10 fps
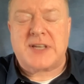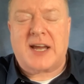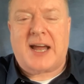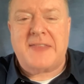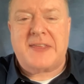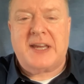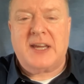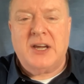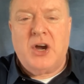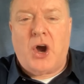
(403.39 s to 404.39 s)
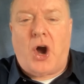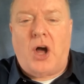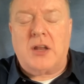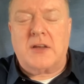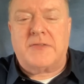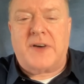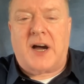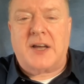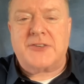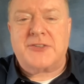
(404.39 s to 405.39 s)
I think all of
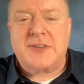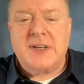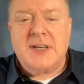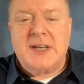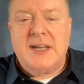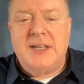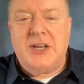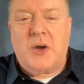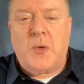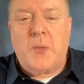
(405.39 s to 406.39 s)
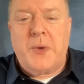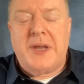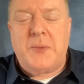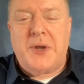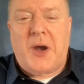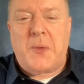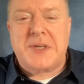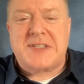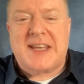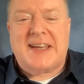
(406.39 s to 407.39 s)
us, you know, we
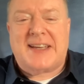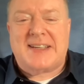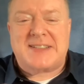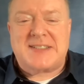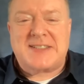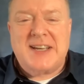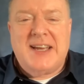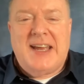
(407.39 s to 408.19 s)
always think it's